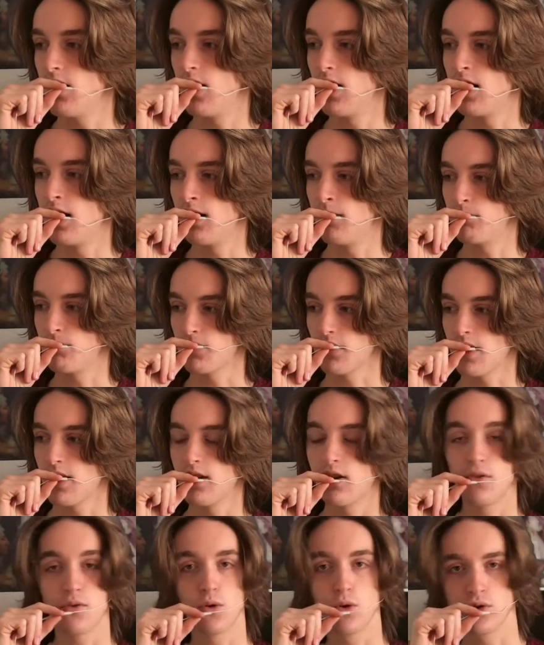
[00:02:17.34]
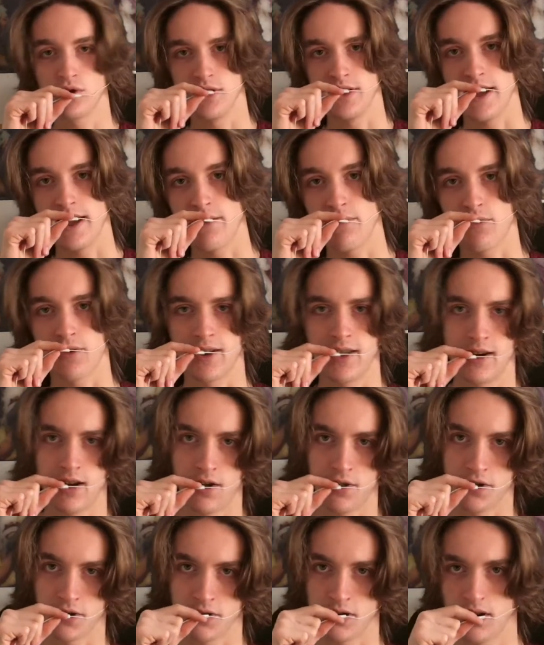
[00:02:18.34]
Of course, you can't forget
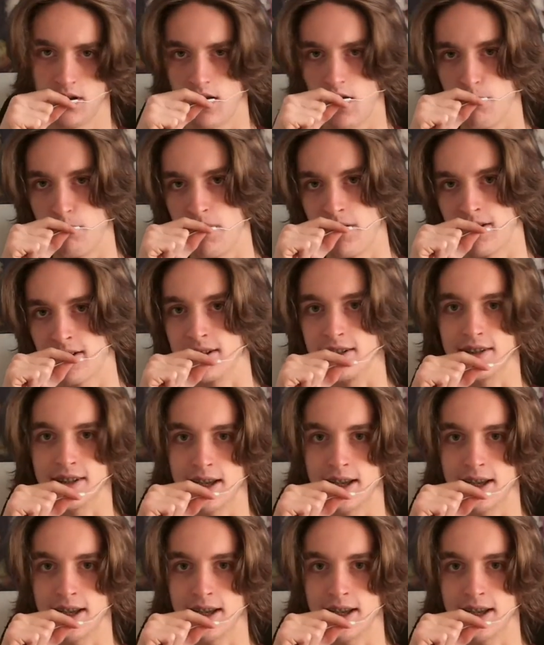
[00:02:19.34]
other American